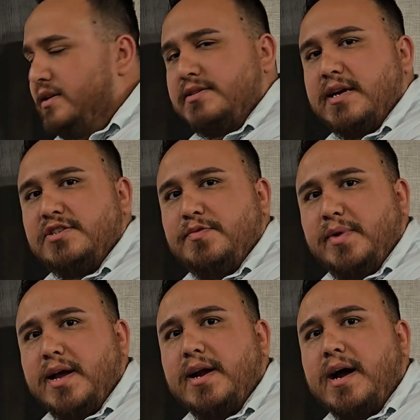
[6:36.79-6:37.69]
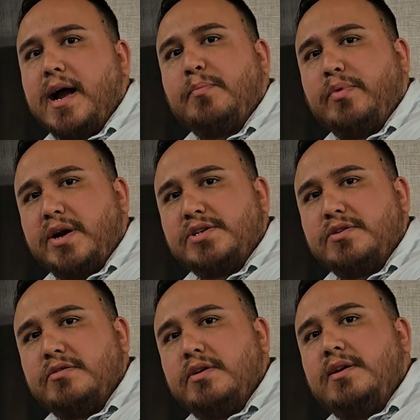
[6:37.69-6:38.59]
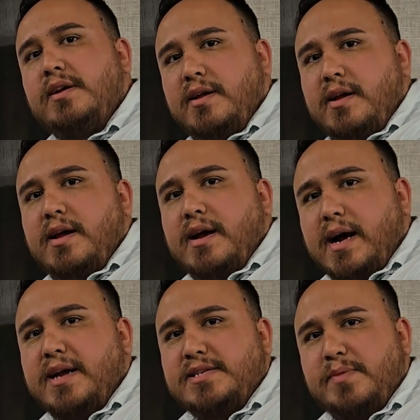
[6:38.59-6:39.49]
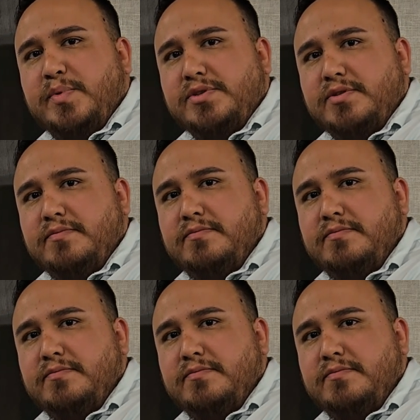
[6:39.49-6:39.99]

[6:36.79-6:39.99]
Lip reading: this side to be at a high pressure, high temperature.